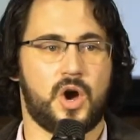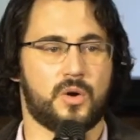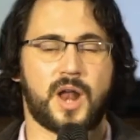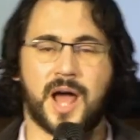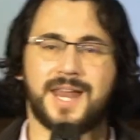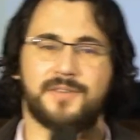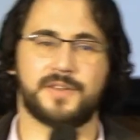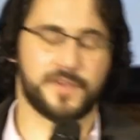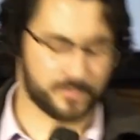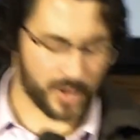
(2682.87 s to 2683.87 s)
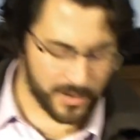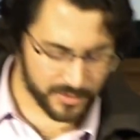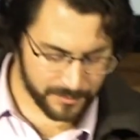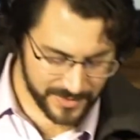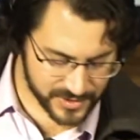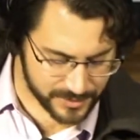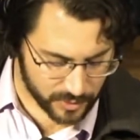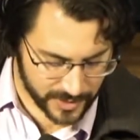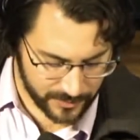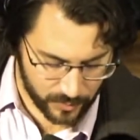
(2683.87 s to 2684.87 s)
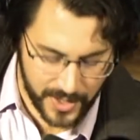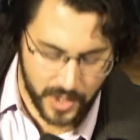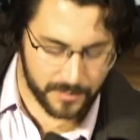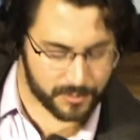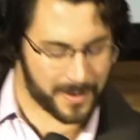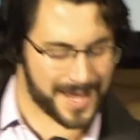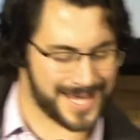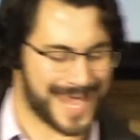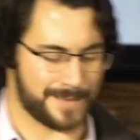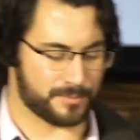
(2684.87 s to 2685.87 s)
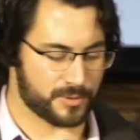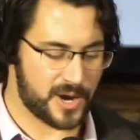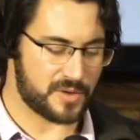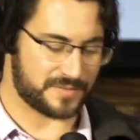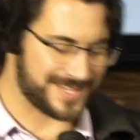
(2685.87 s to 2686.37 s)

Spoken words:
All right, I'd love it if you'd pray with me this morning. We're going to pray a prayer of